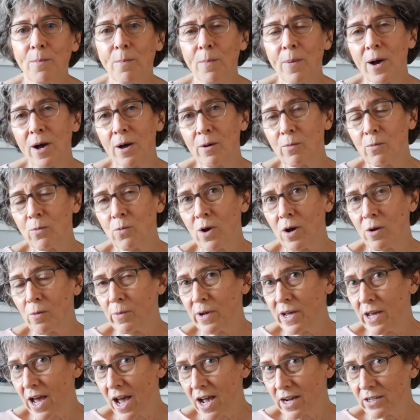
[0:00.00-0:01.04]
But what
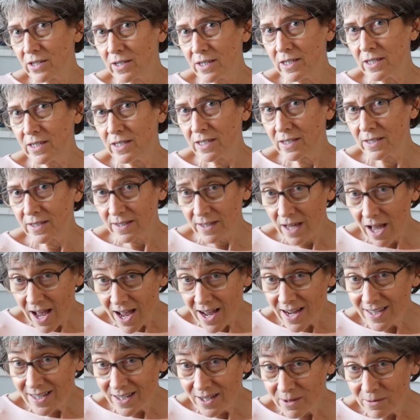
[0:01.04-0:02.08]
we actually
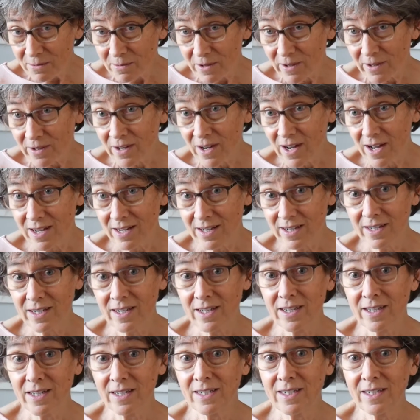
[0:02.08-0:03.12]
decide to work on
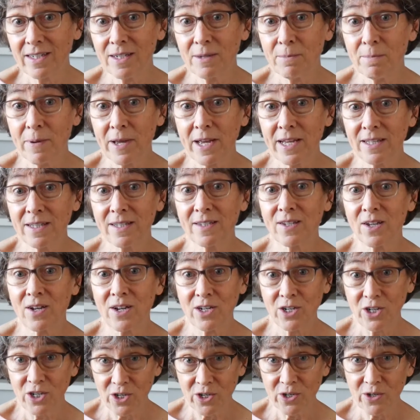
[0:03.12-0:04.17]
depends
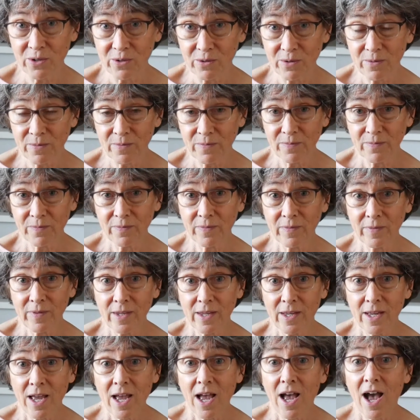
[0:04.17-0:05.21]
on you.
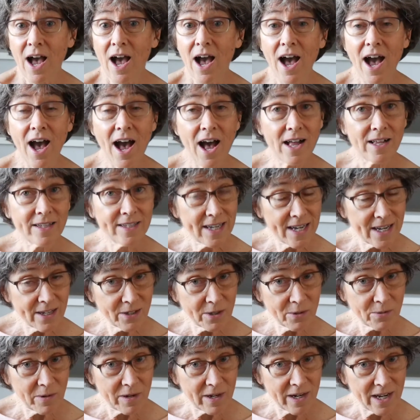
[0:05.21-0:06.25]
I'll tell
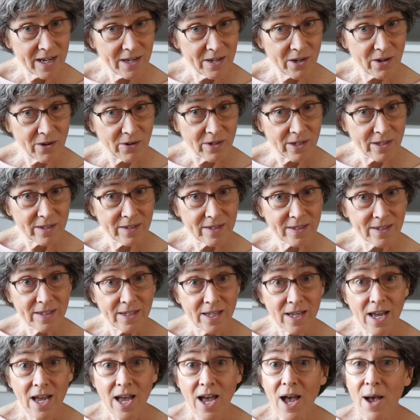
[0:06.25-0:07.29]
you what I
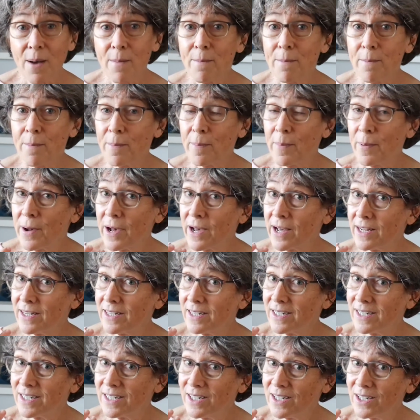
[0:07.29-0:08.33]
notice,
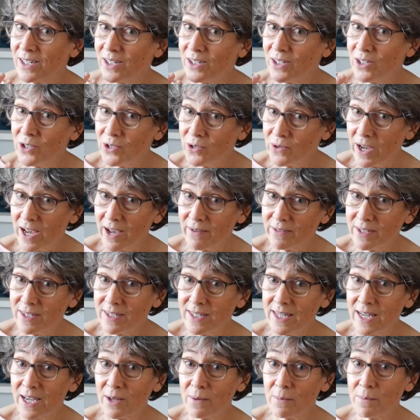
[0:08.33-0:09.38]
but you have to
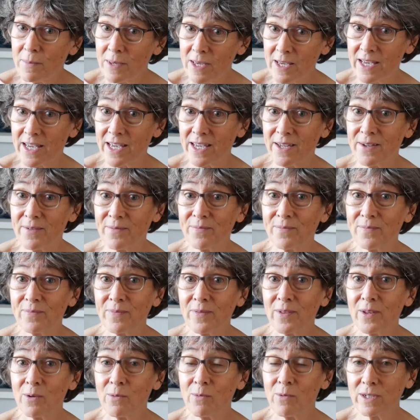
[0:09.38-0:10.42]
tell me
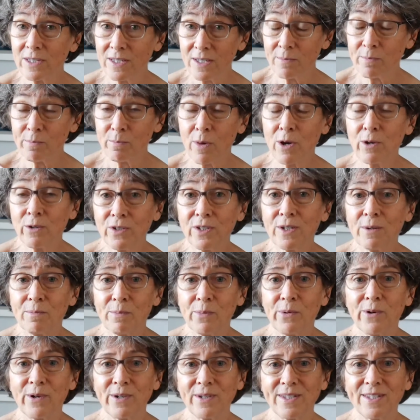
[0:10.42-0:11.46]
what's most
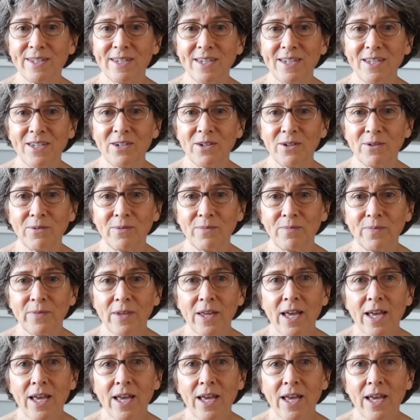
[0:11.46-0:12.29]
important to you.